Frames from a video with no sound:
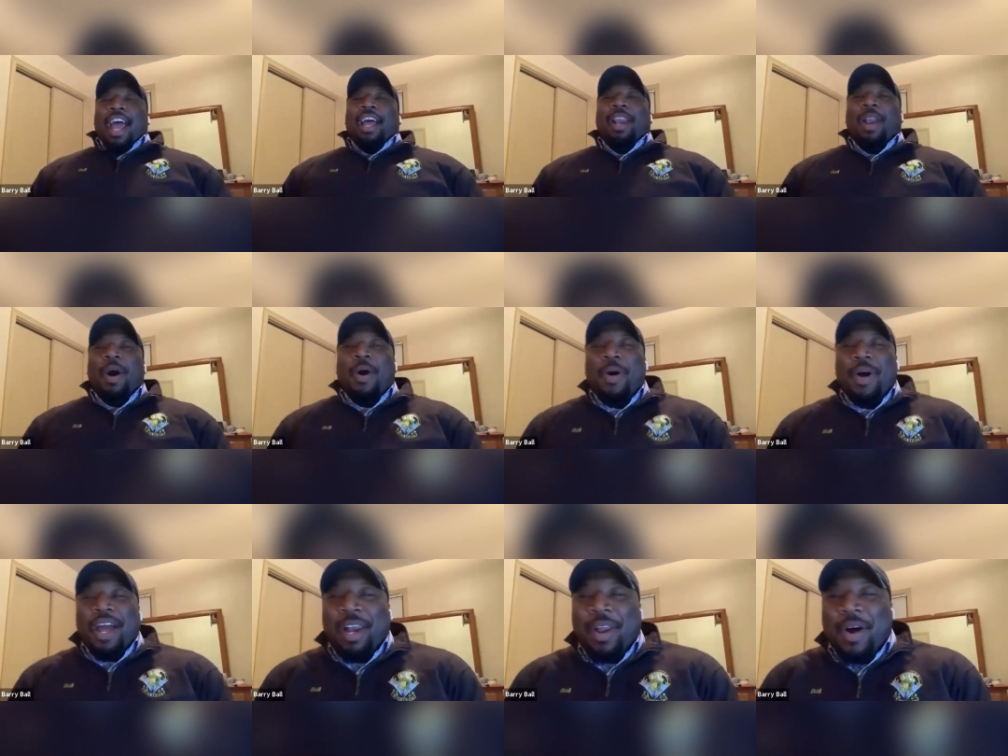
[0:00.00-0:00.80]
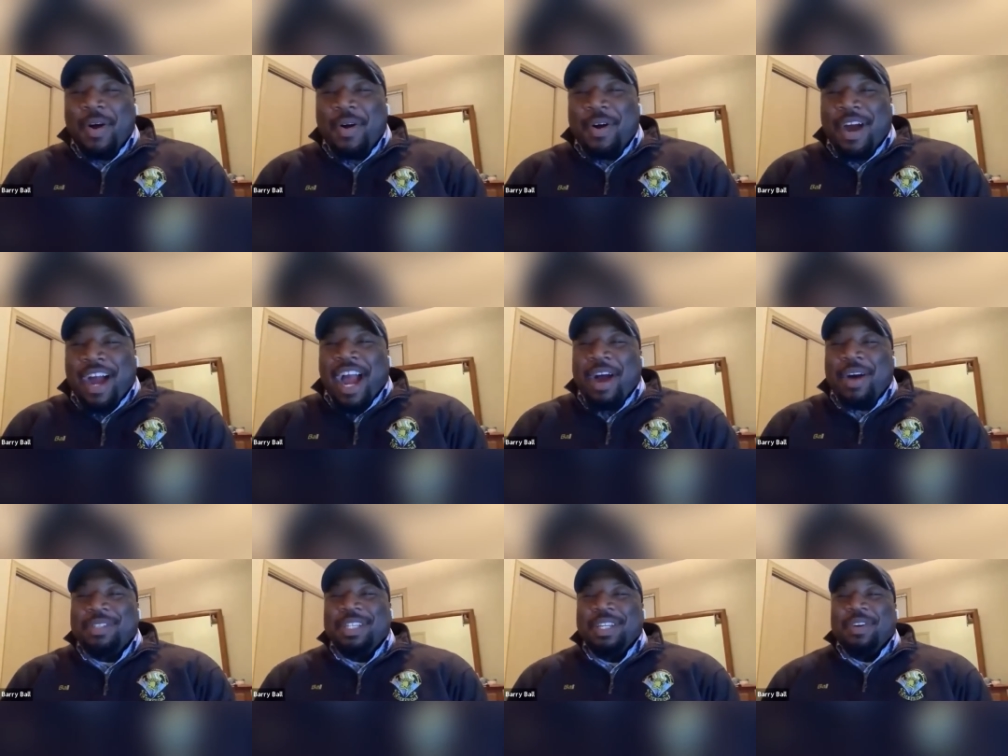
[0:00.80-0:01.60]
Hello, hello.
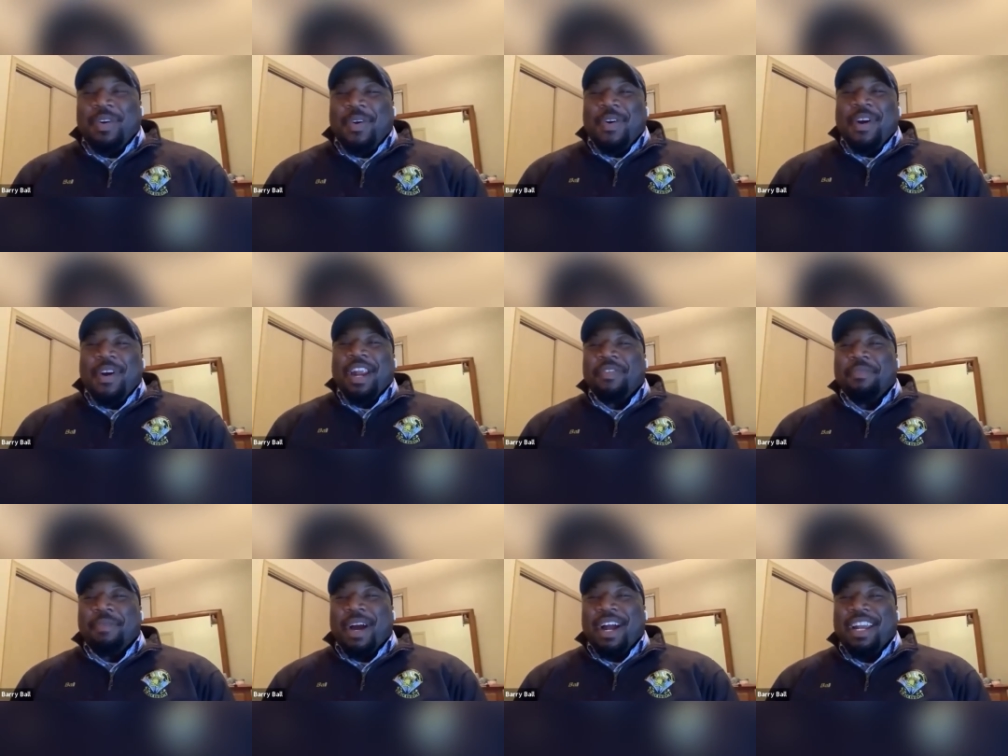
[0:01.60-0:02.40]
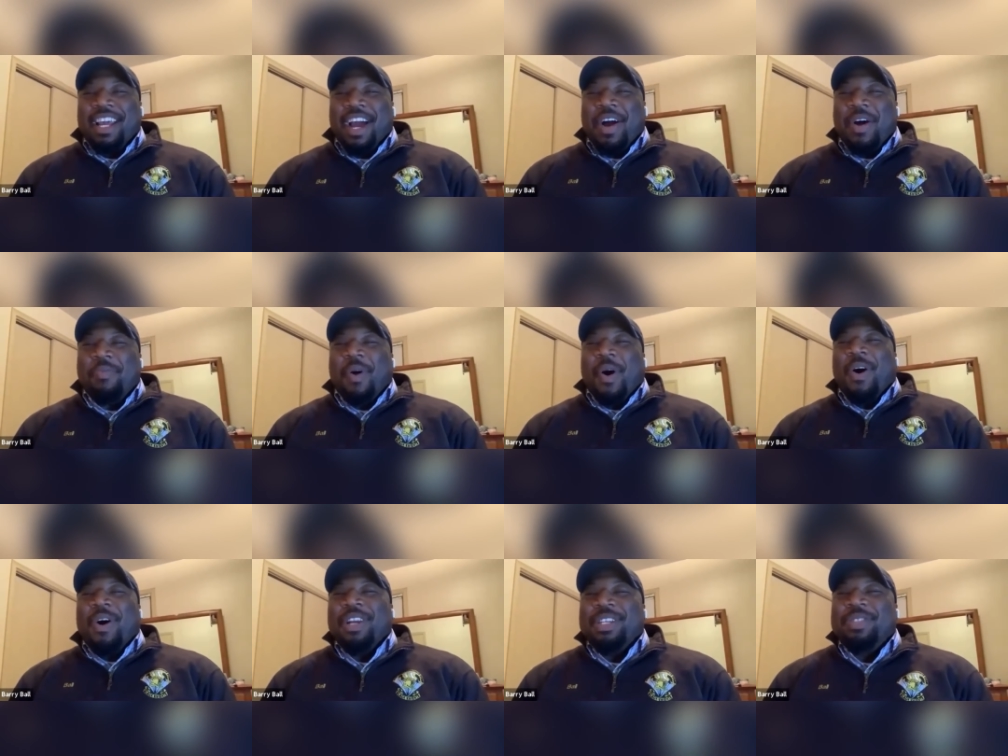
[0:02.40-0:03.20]
How's it going, everybody? I
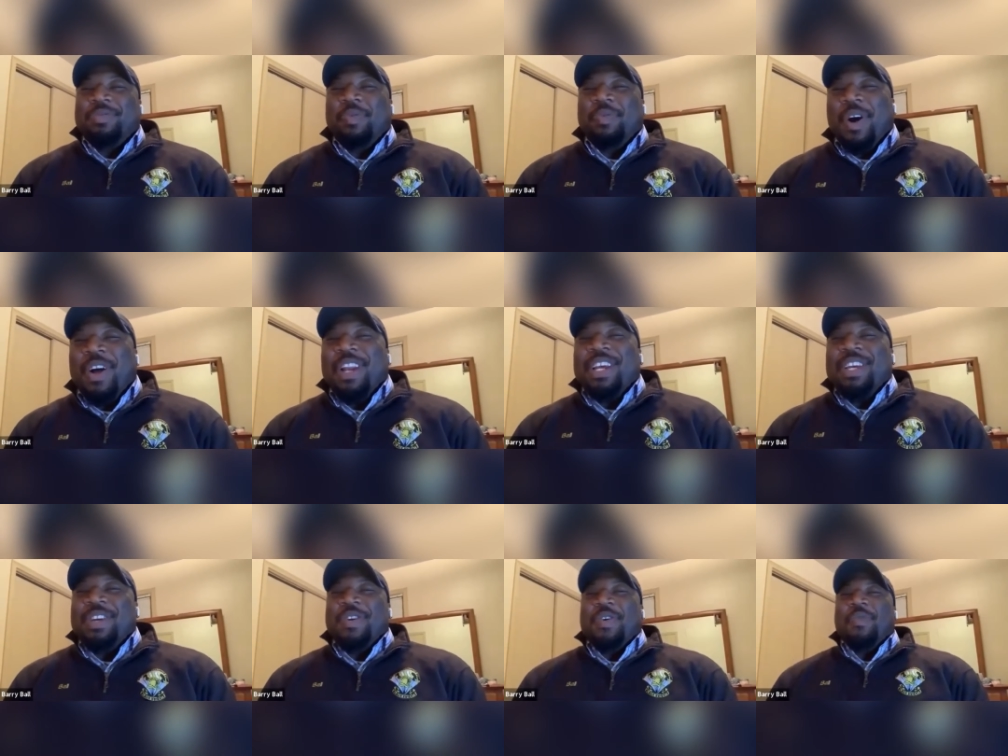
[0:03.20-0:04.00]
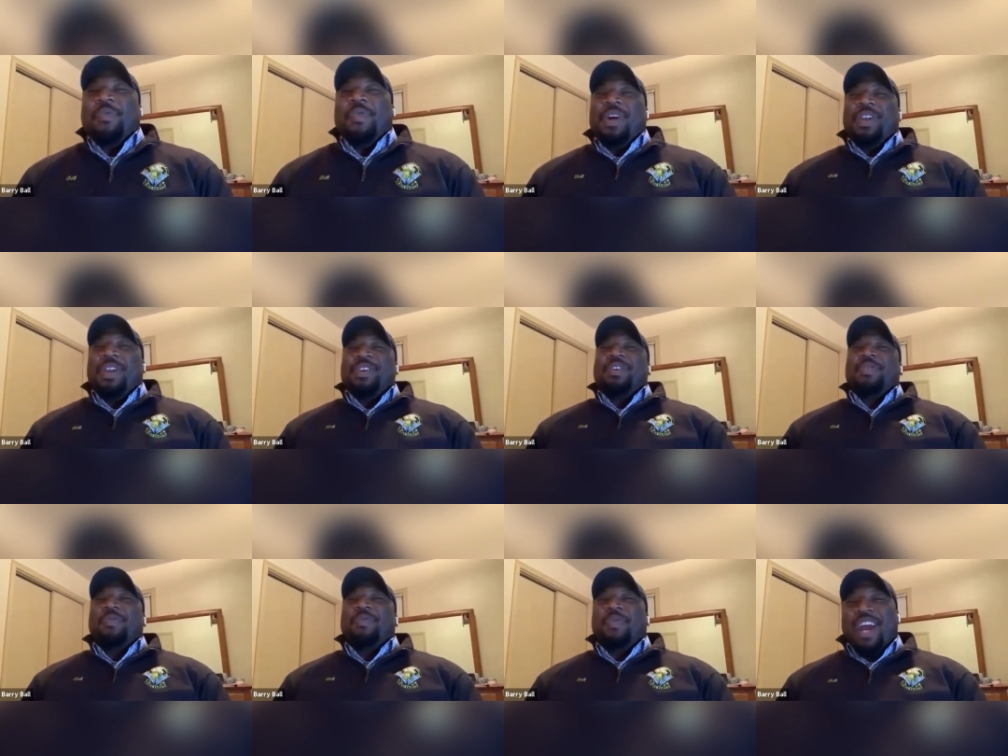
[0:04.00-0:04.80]
hope all is well and you're well on
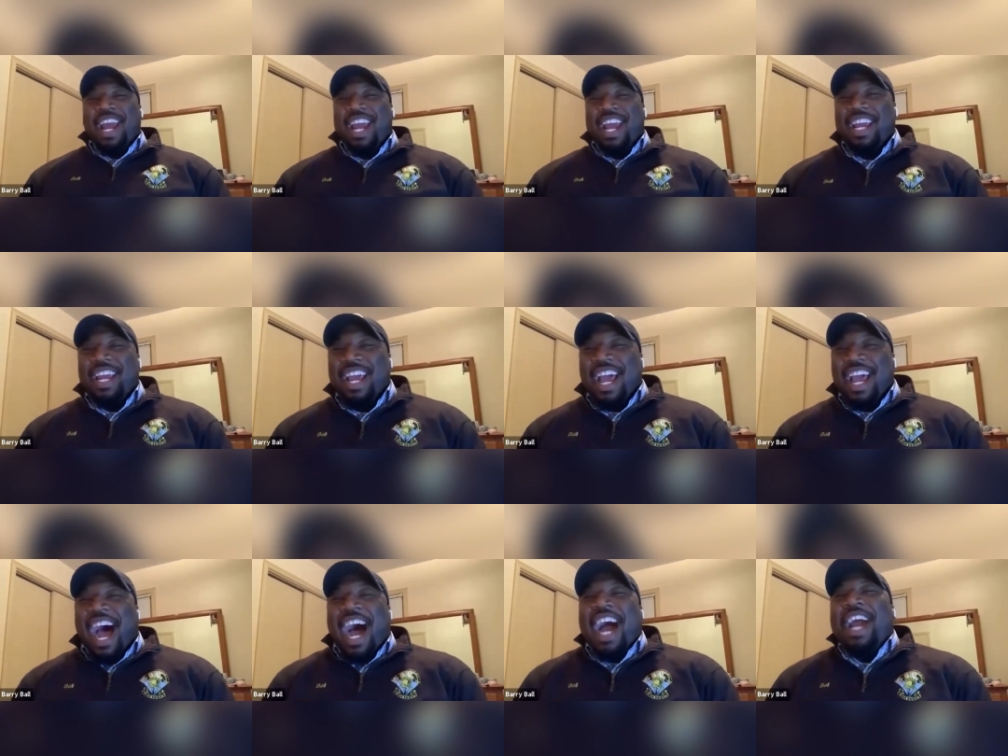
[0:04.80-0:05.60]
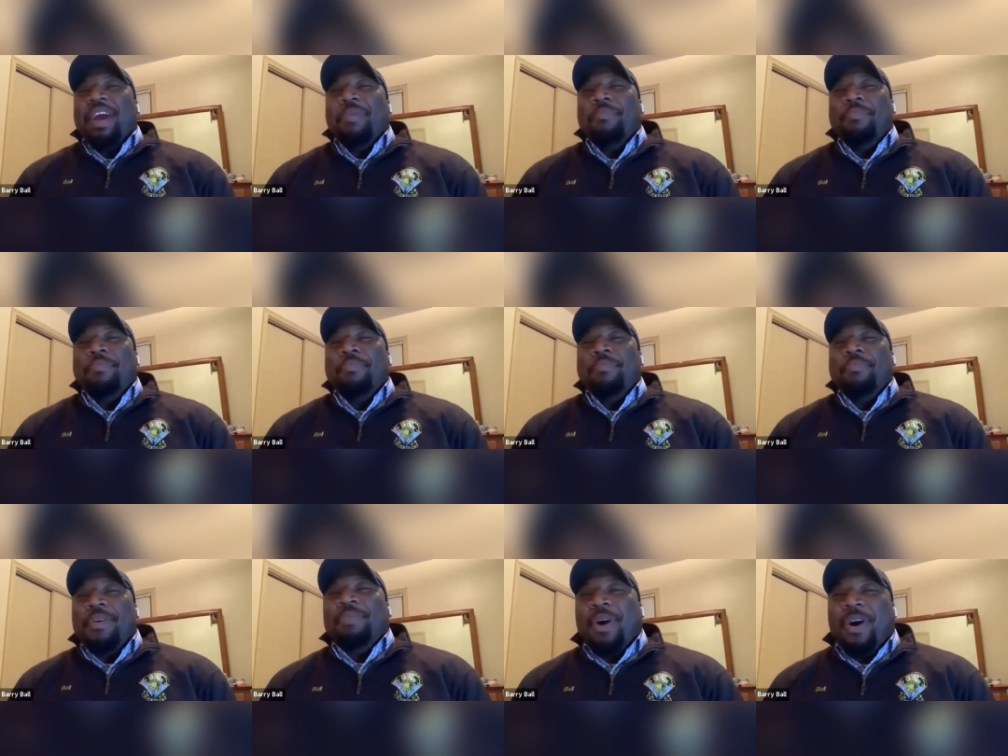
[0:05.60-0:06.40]
your way. I am
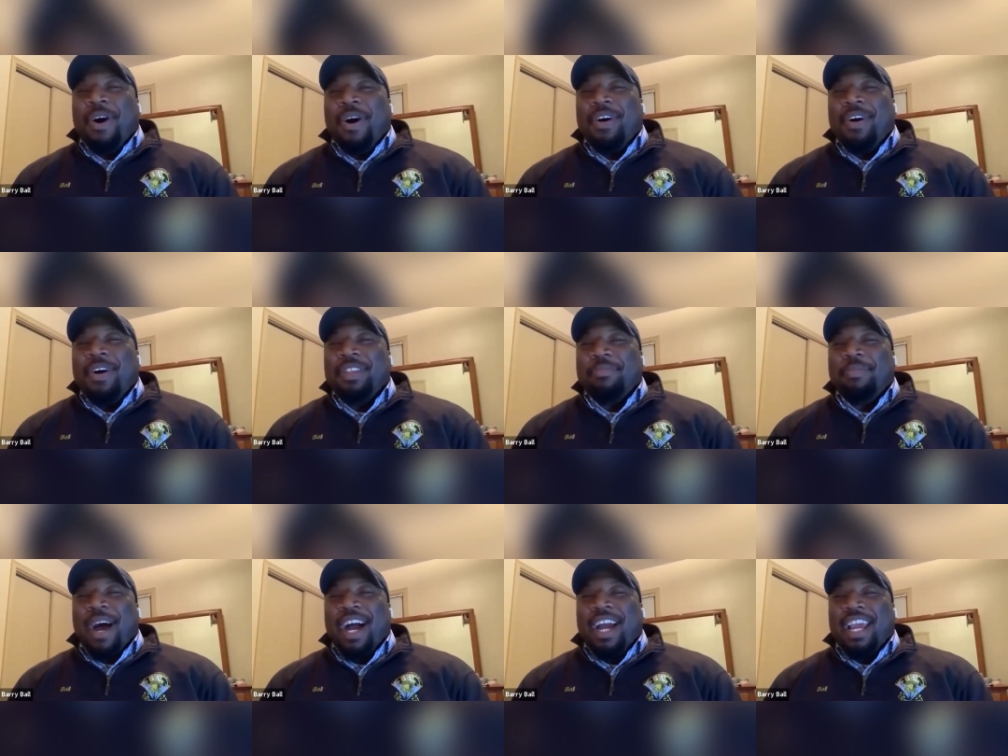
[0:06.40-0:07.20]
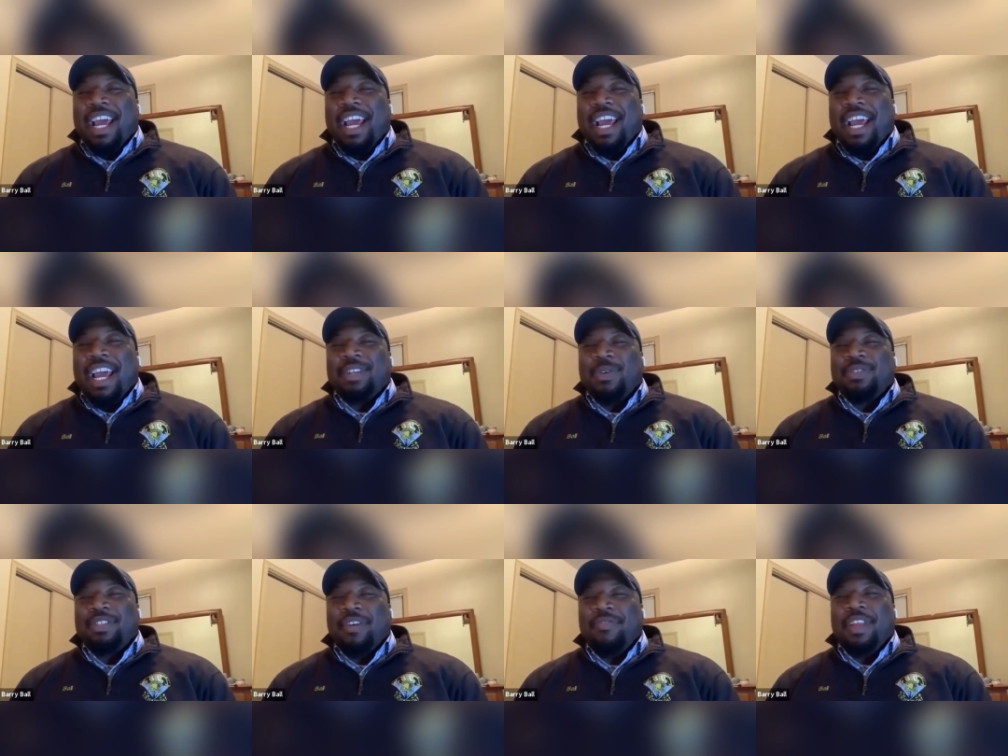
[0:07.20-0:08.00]
Barry Ball, the podcast
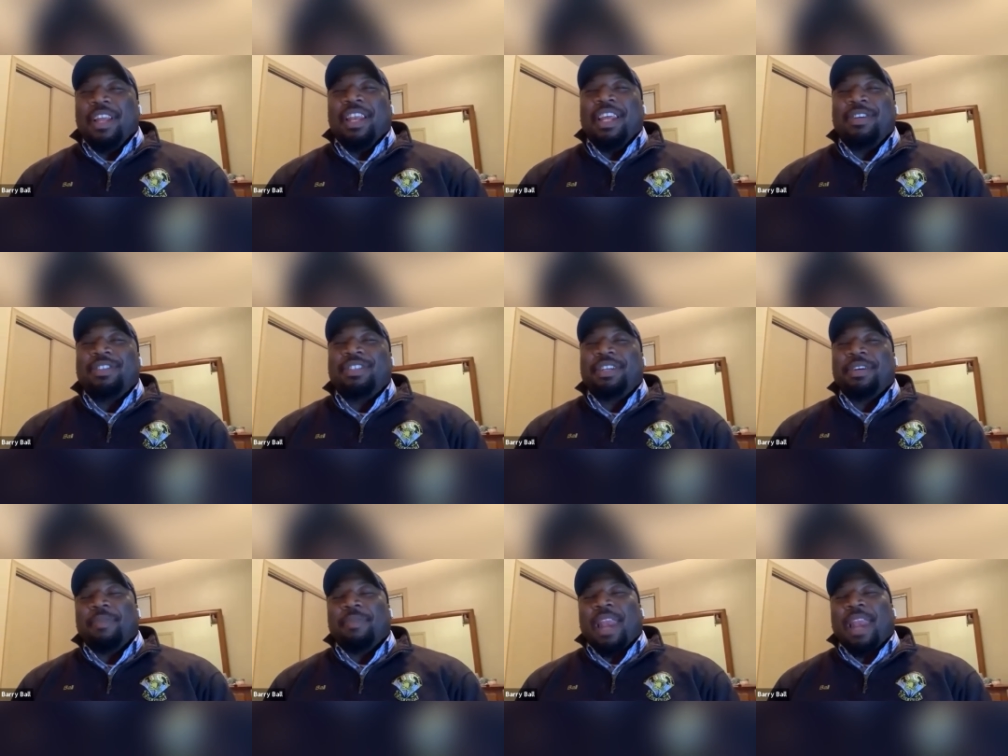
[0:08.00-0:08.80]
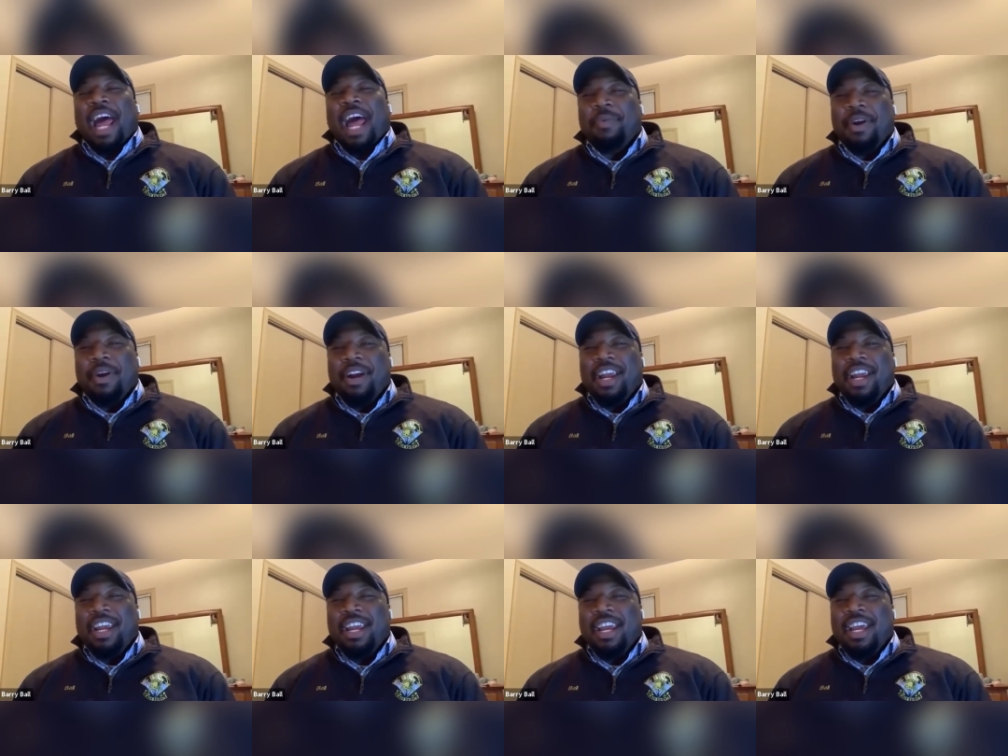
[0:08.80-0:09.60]
host of the Leadership
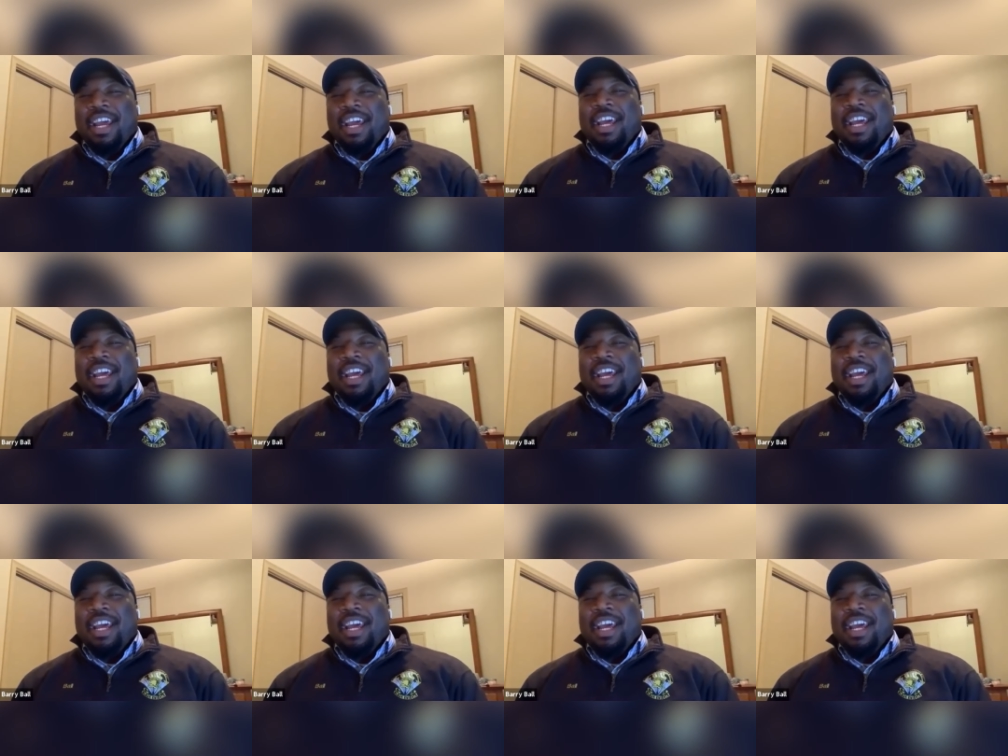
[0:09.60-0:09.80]
Library.